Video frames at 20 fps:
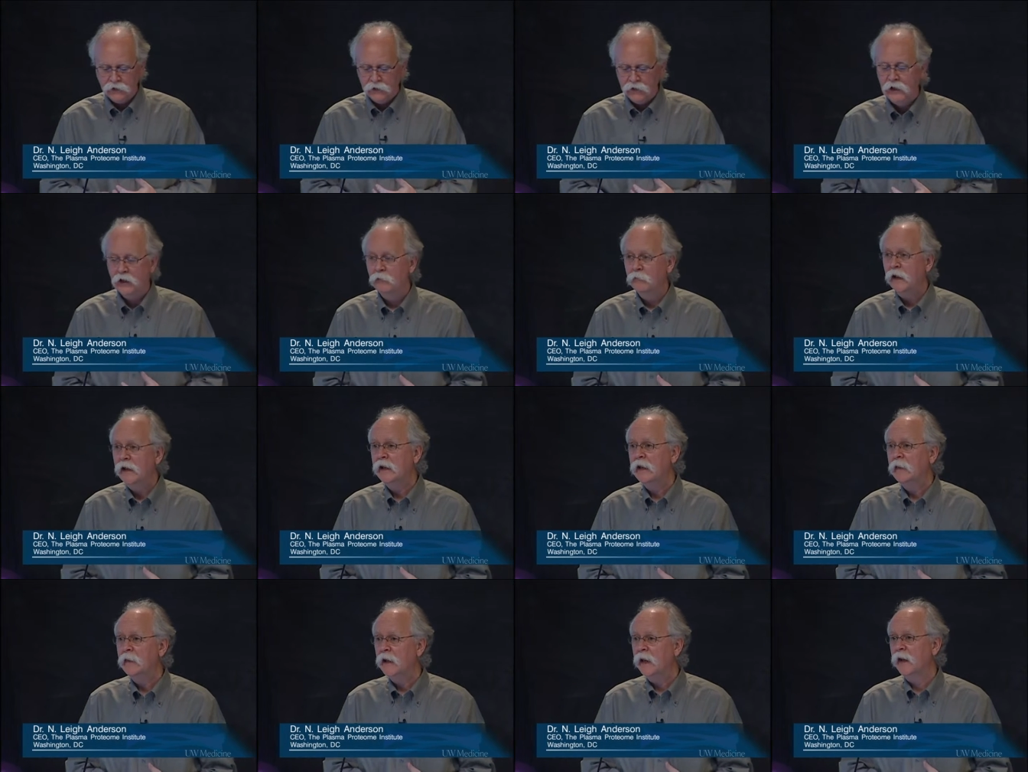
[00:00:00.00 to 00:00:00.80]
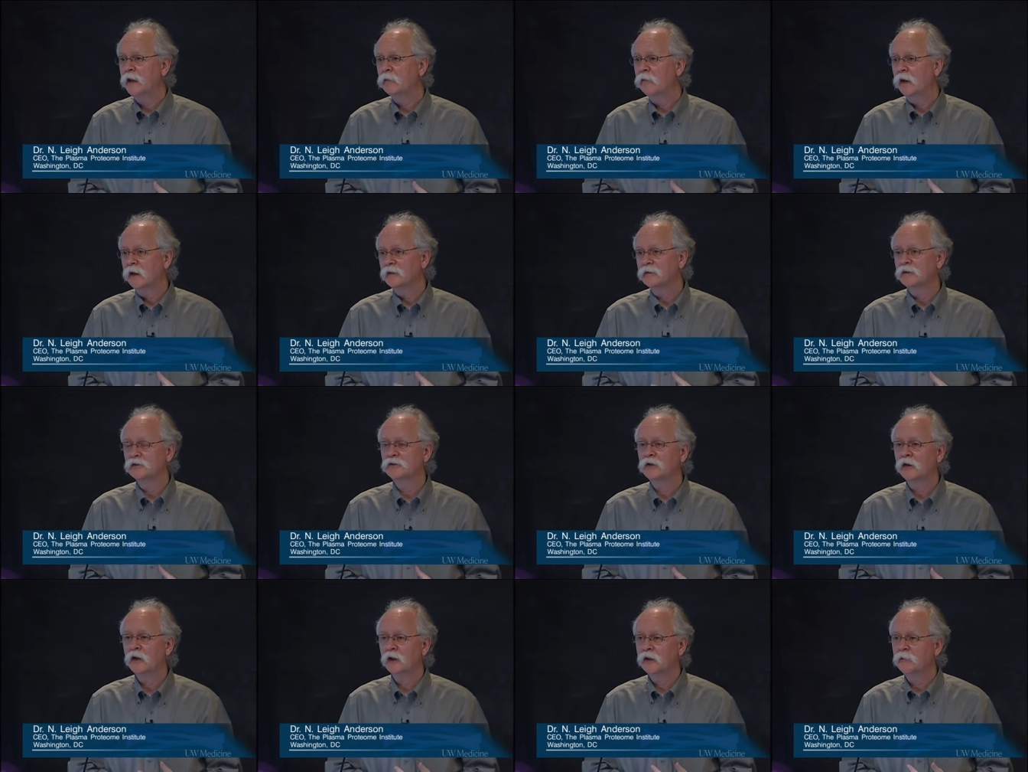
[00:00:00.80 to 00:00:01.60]
Now, making the antibodies has
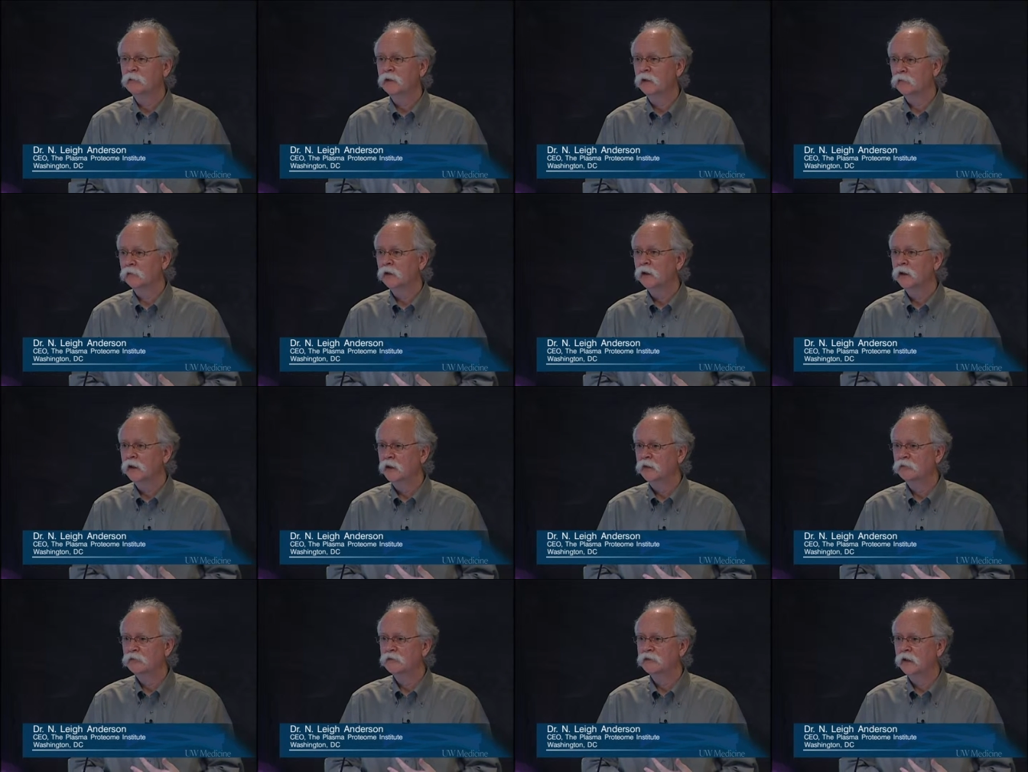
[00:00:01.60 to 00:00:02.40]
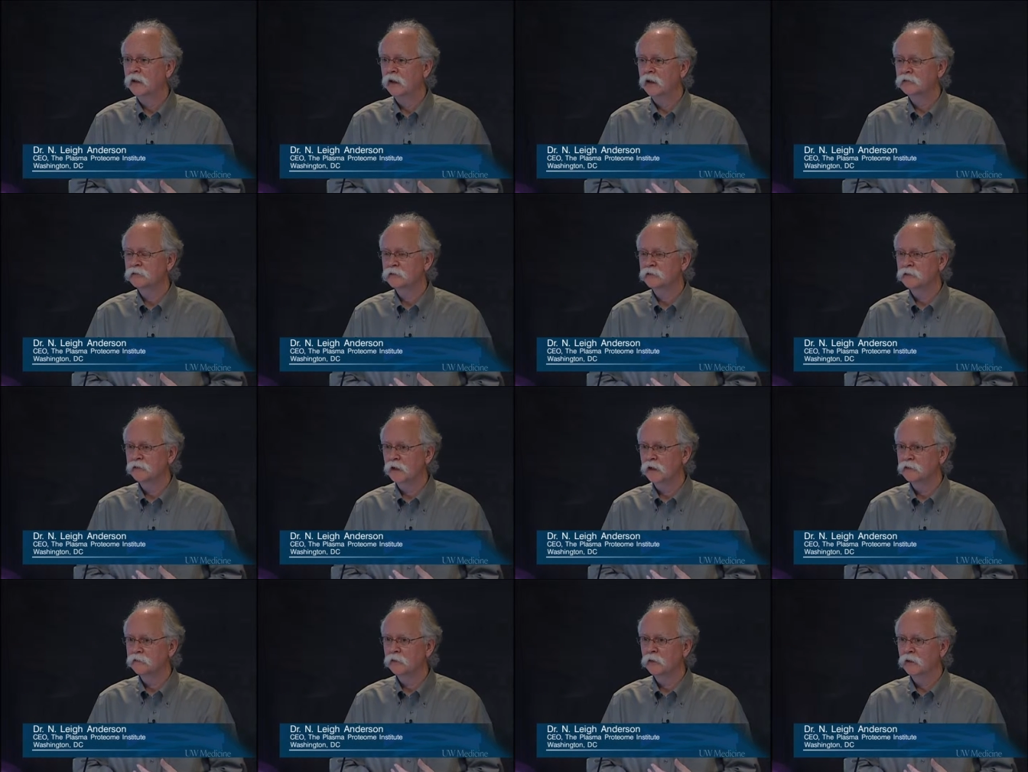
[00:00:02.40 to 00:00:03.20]
turned out to be a really interesting
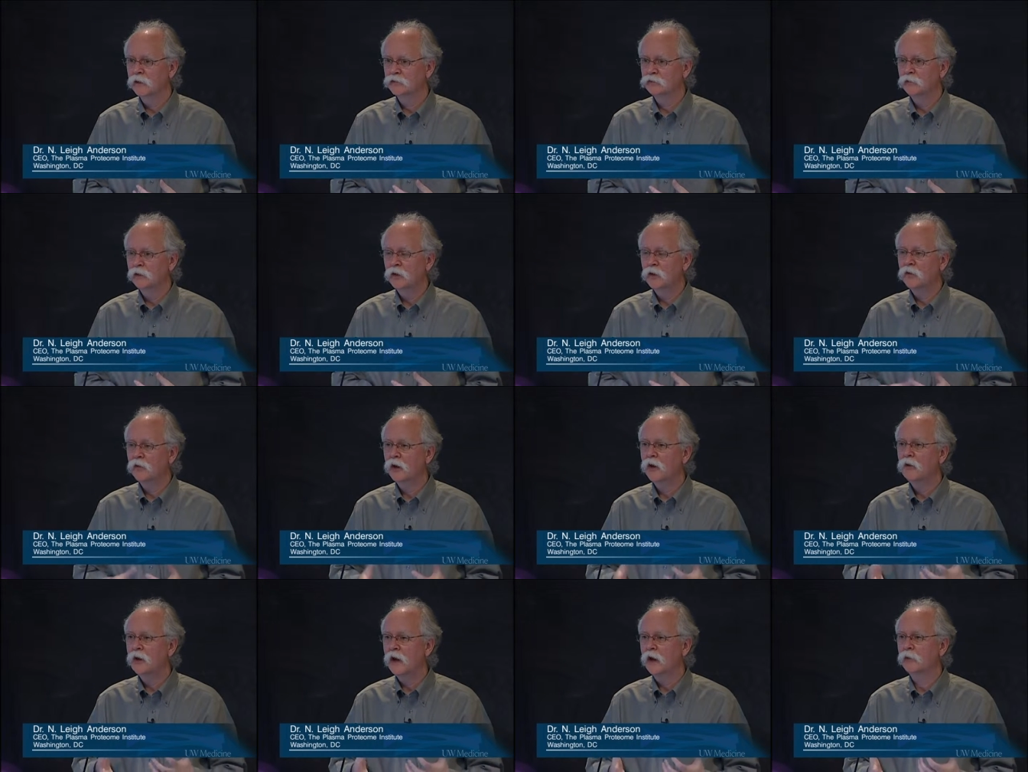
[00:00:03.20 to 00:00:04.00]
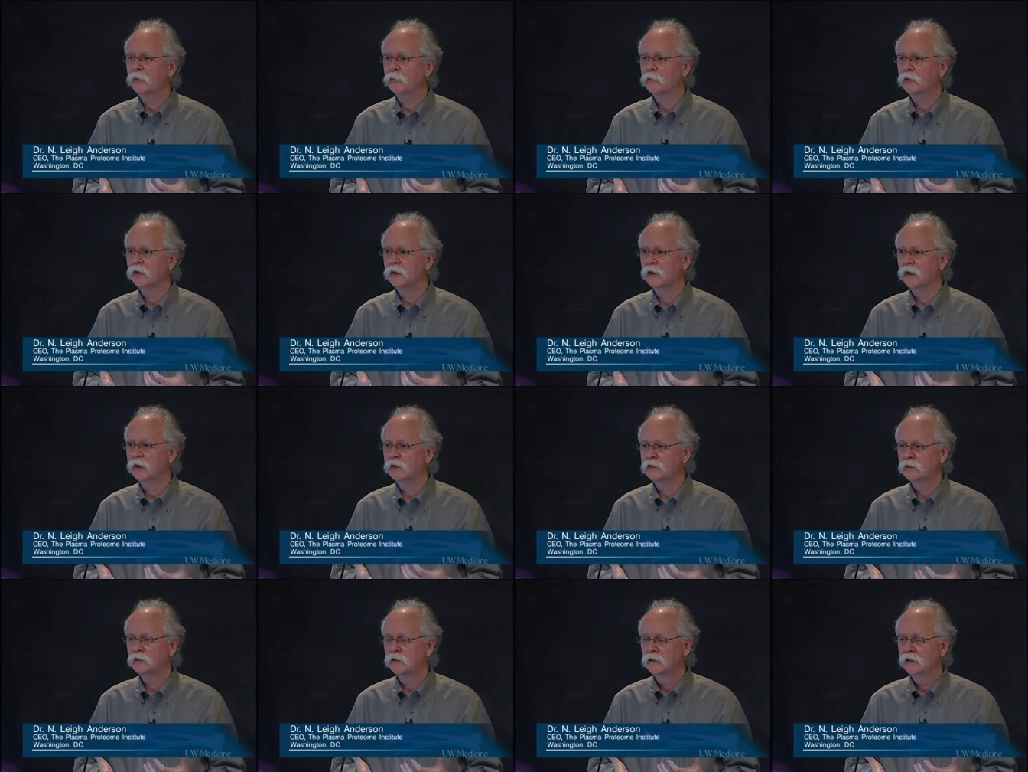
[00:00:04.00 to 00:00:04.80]
exercise because we don't know how to predict,